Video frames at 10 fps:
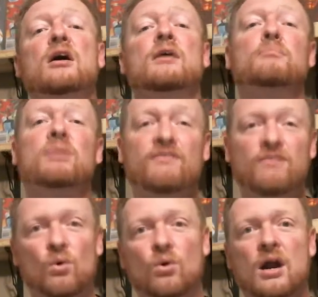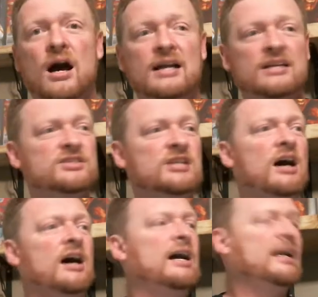before I
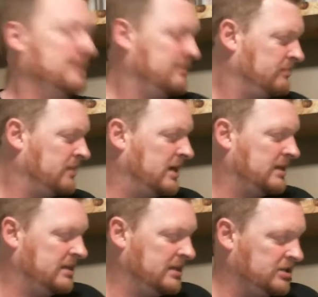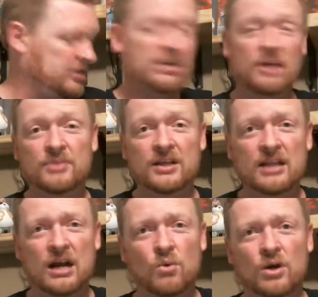decide that this is something
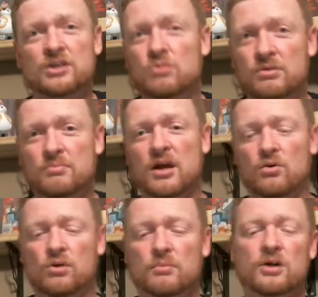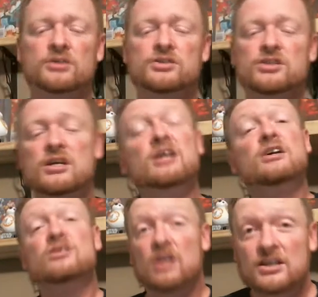that I want to do with my older books.
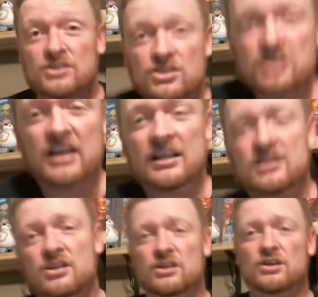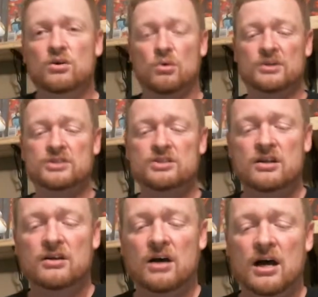So let's just get into the newer ones.
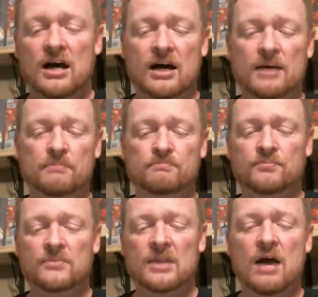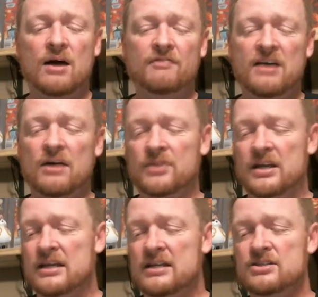Now, I found
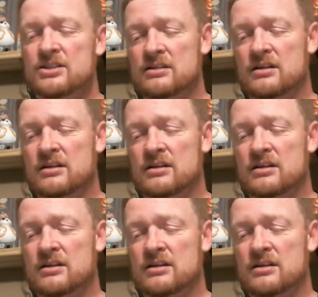these